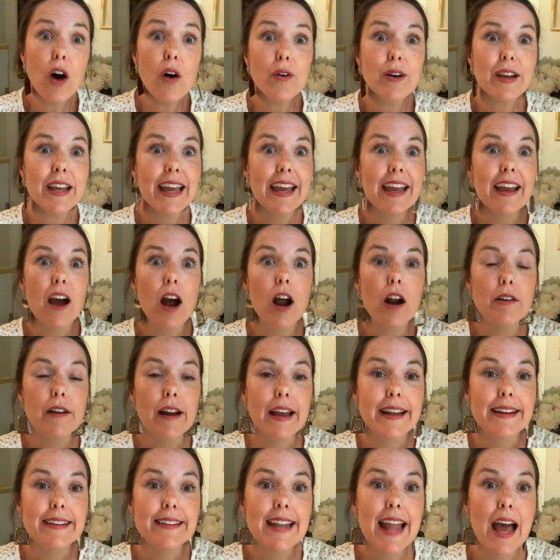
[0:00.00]
Okay, all
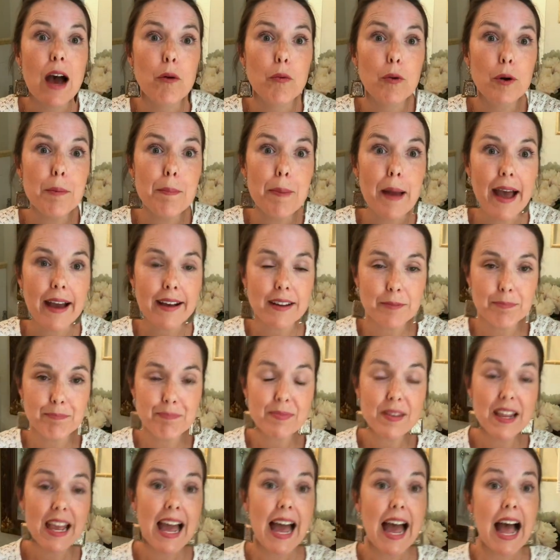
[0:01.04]
right, now we're back.
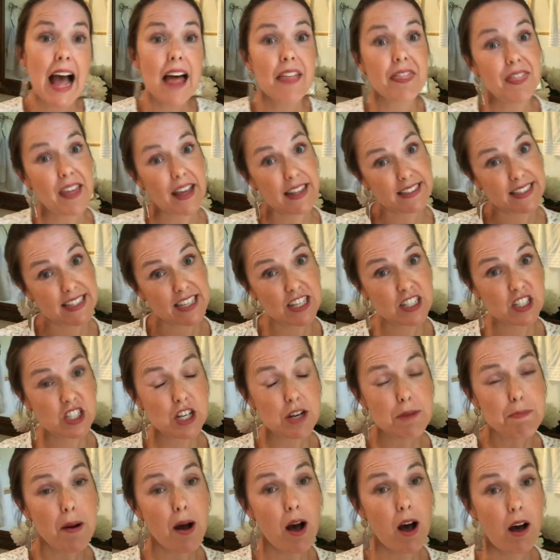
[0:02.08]
That's
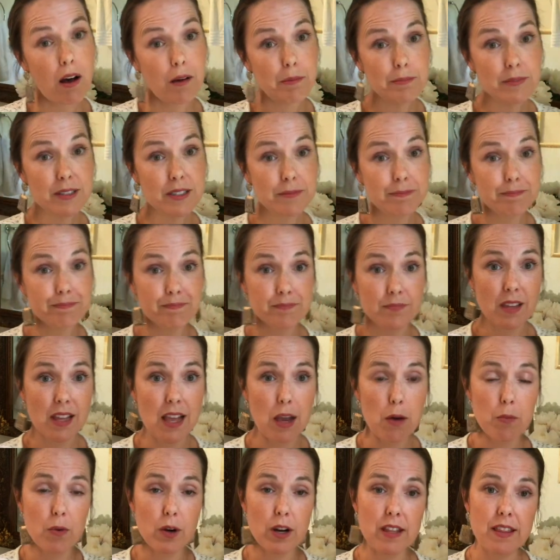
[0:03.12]
itchy palms.
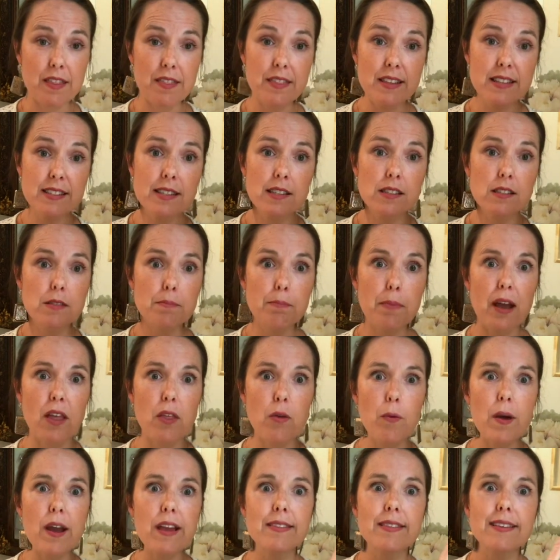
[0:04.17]
And this is, by the
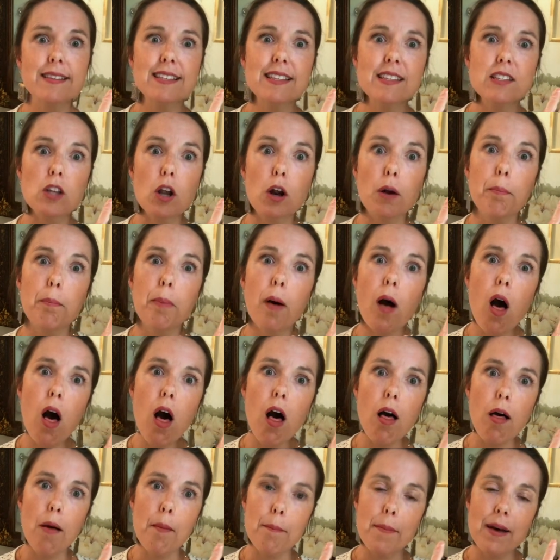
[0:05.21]
way, this is our
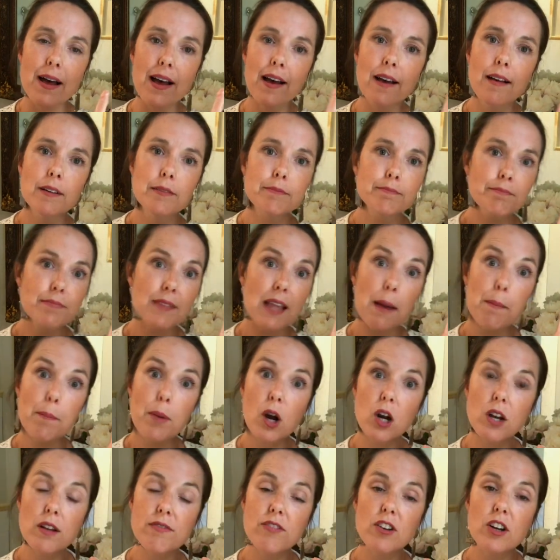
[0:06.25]
palm. That
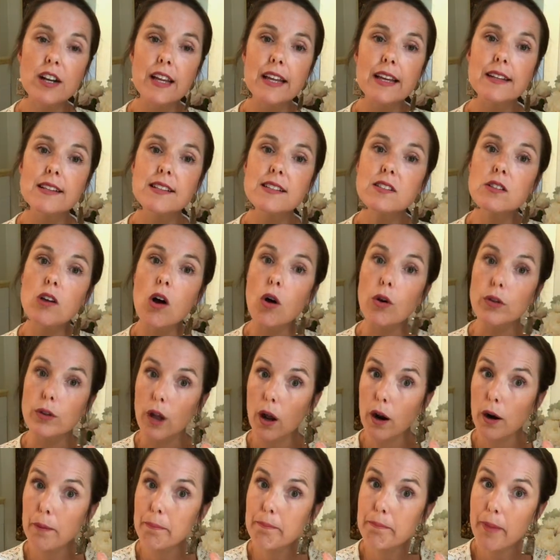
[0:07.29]
part of our hand is called
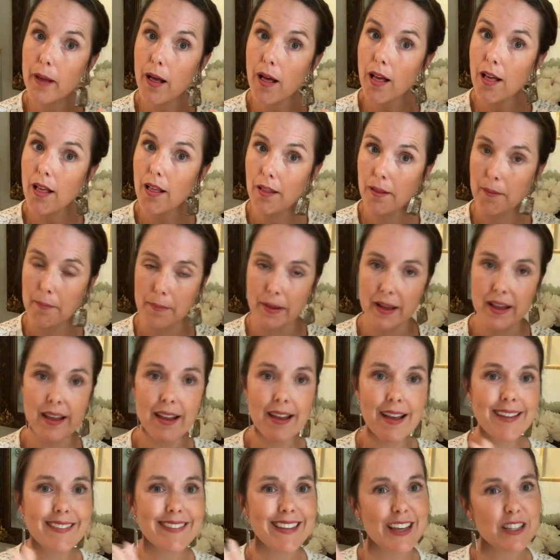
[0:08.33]
our palm.
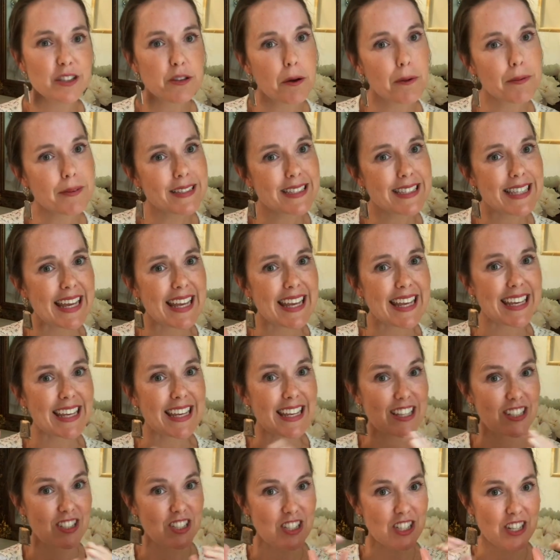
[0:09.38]
That's why we say
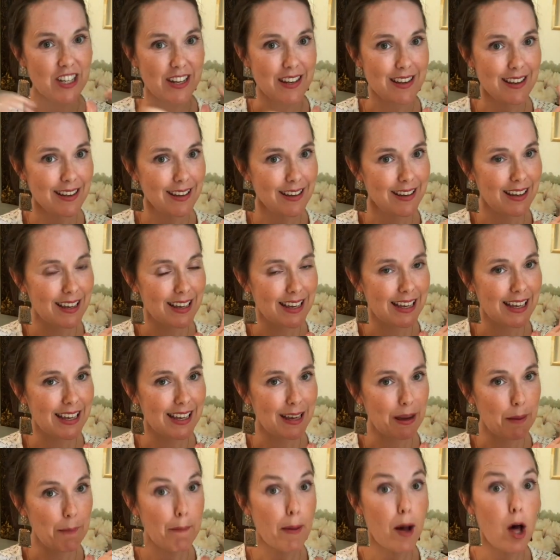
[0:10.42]
itchy
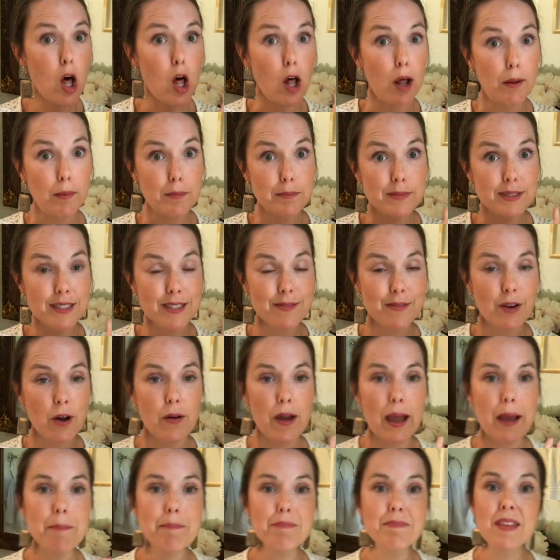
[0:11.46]
palms,
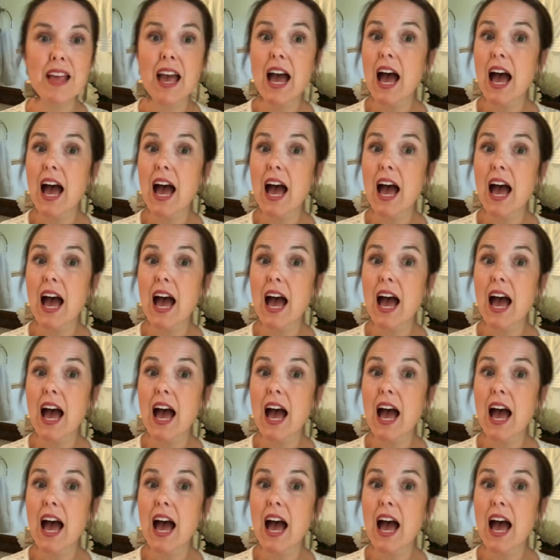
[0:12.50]
okay?